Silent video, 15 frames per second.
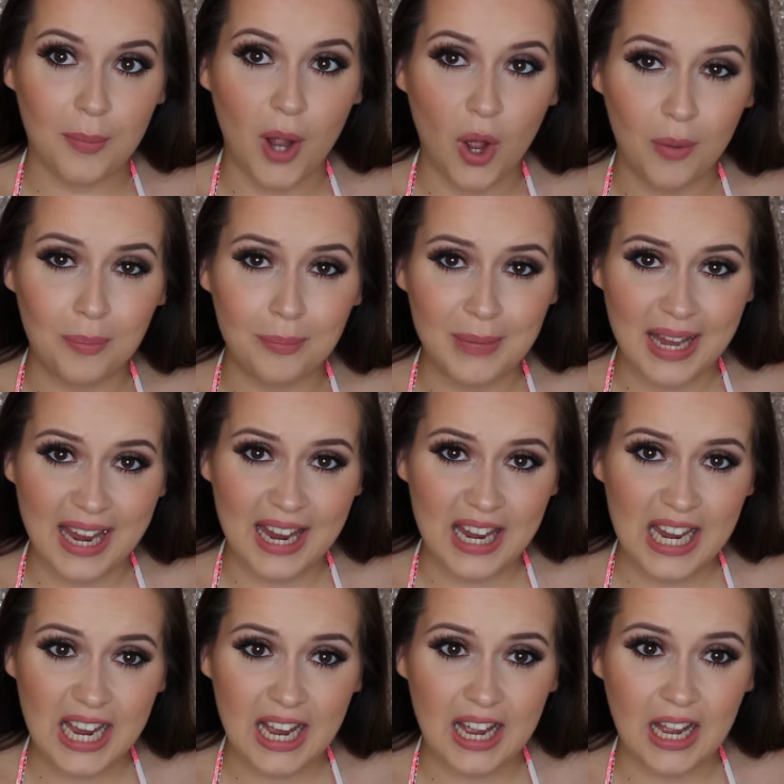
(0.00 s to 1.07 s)
but on
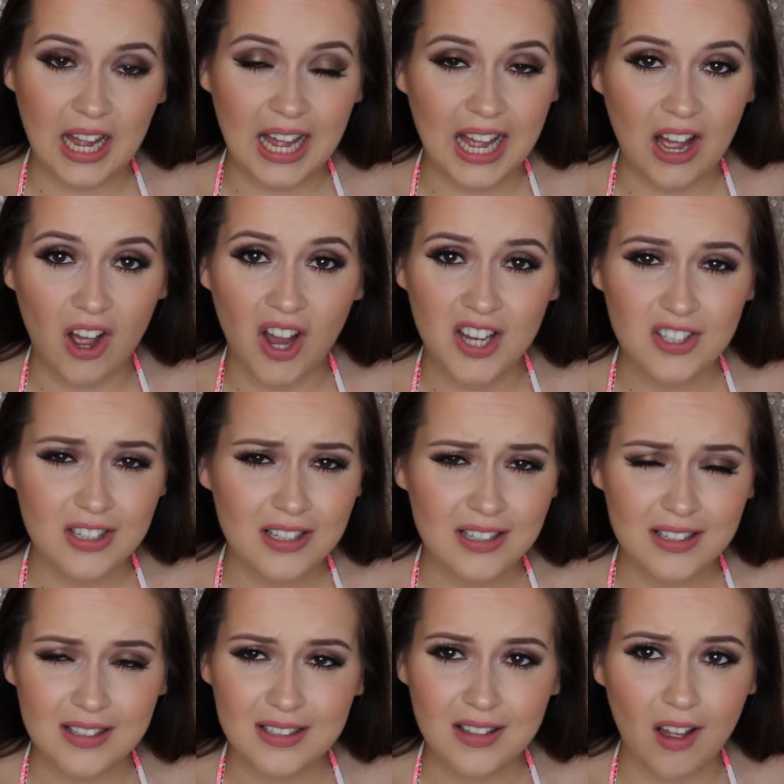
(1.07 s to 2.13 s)
me, I just
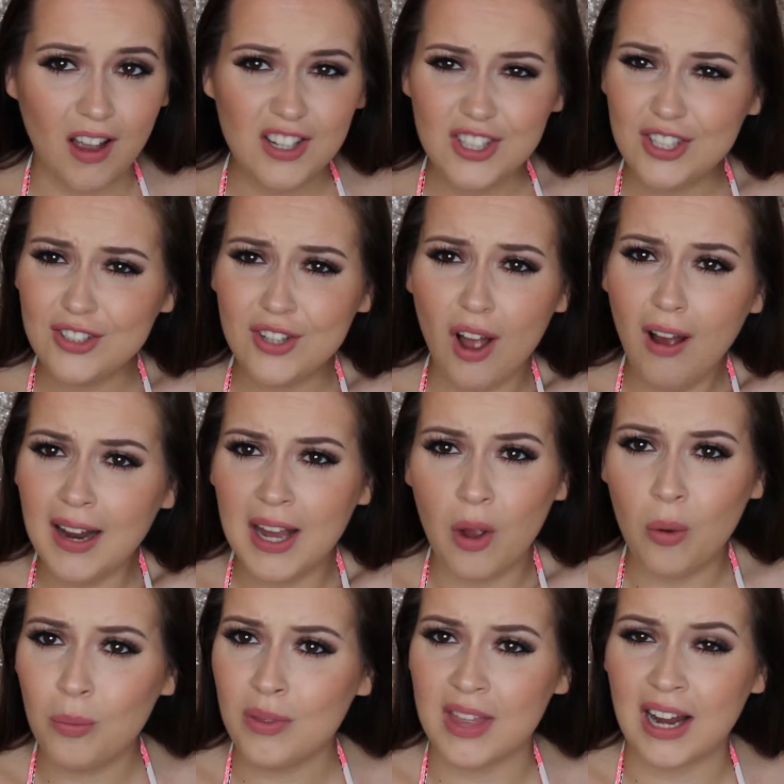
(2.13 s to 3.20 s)
can't get
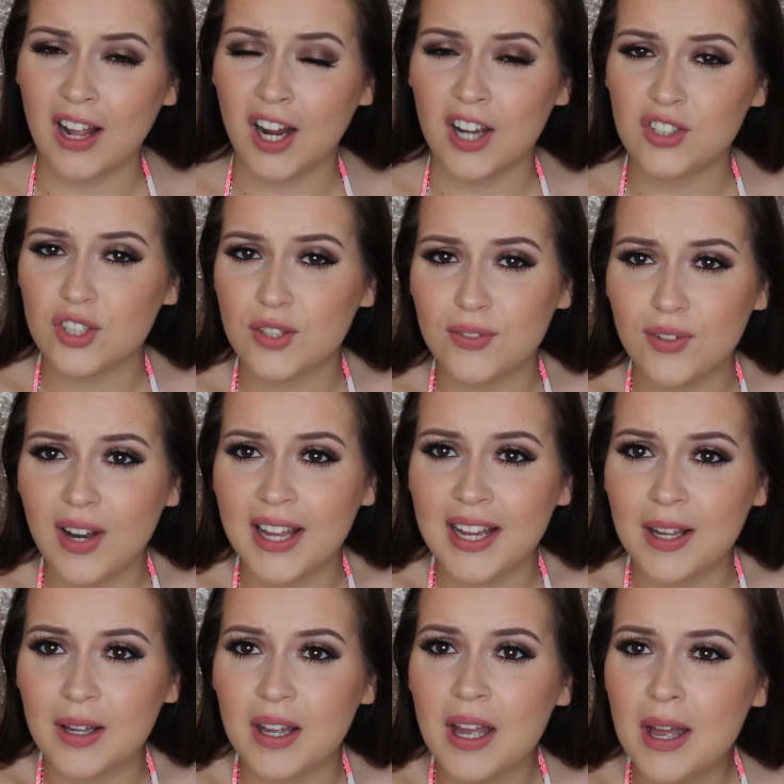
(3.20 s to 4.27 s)
on with it. Like, I just feel like
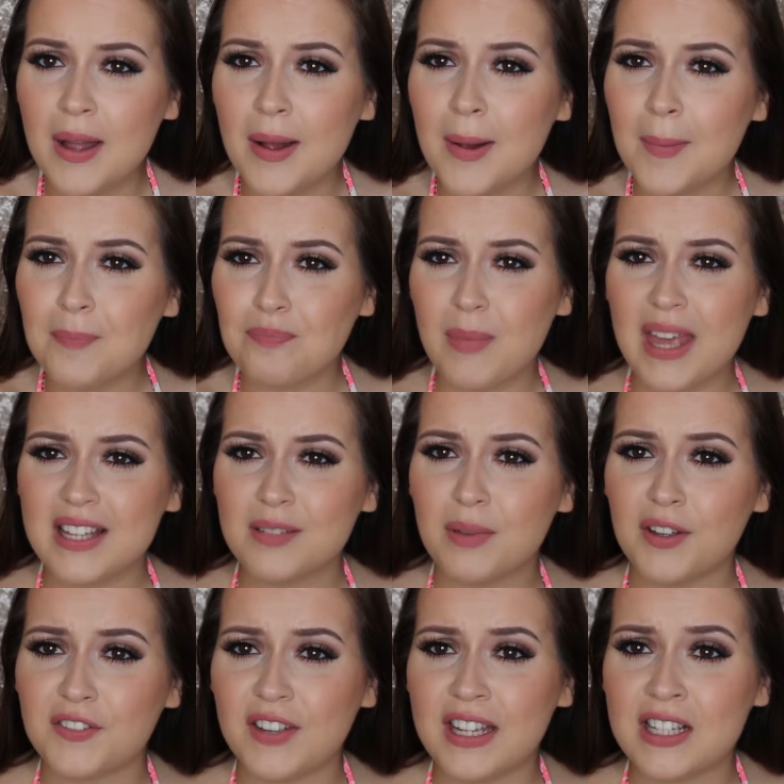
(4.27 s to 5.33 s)
it makes my
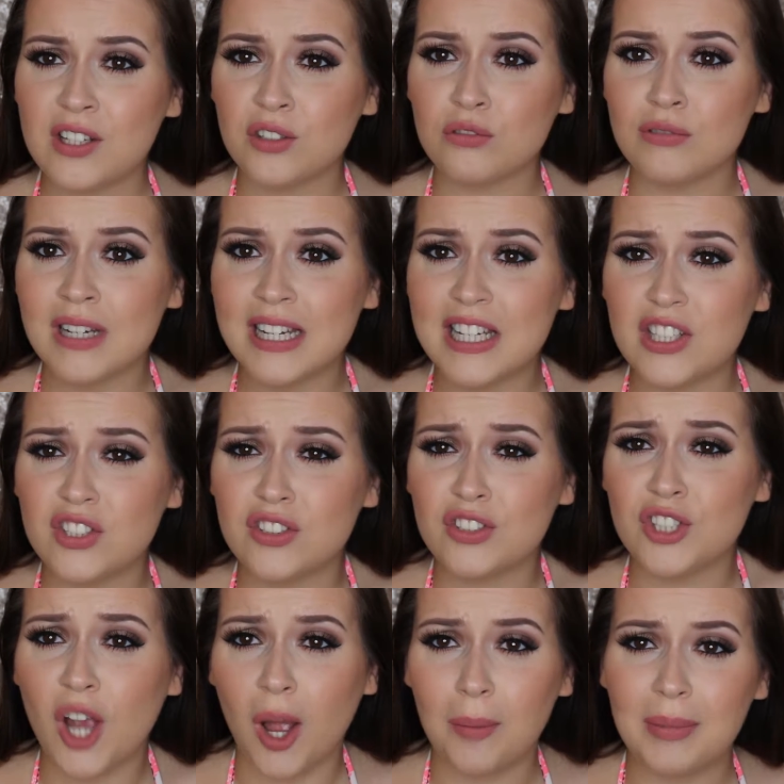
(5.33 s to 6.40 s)
face look really
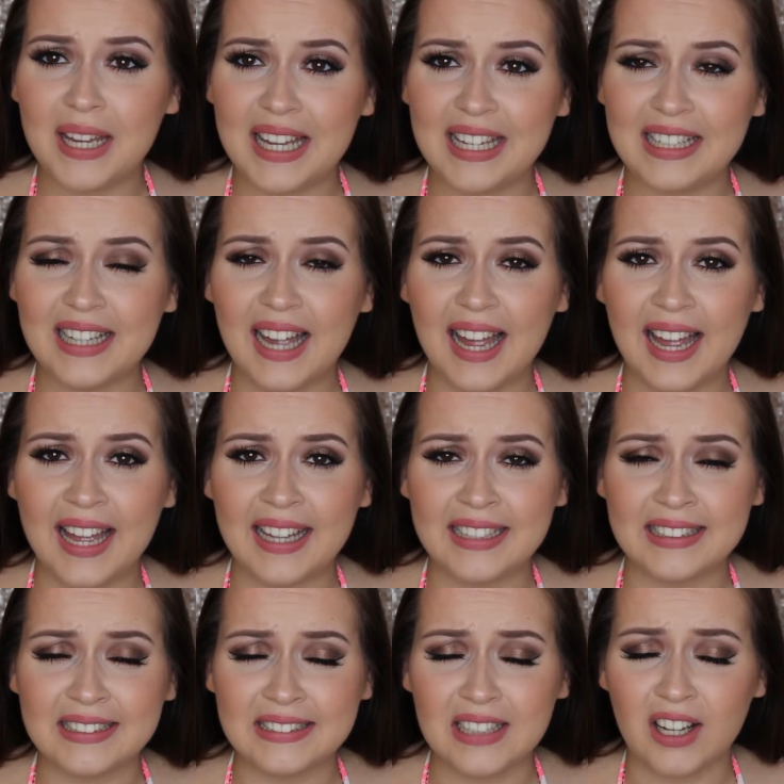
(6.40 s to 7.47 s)
chubby,
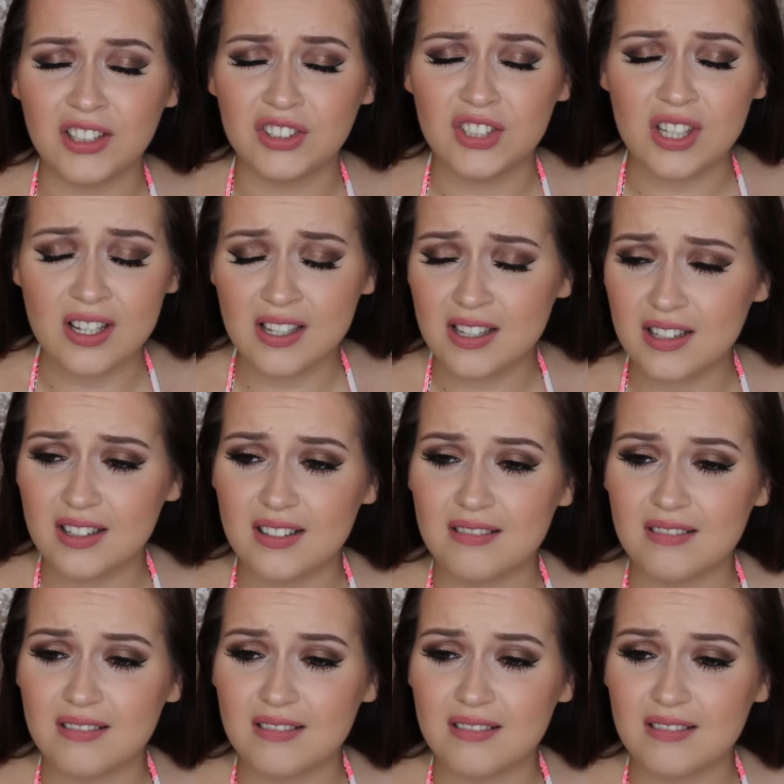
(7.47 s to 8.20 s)
and I just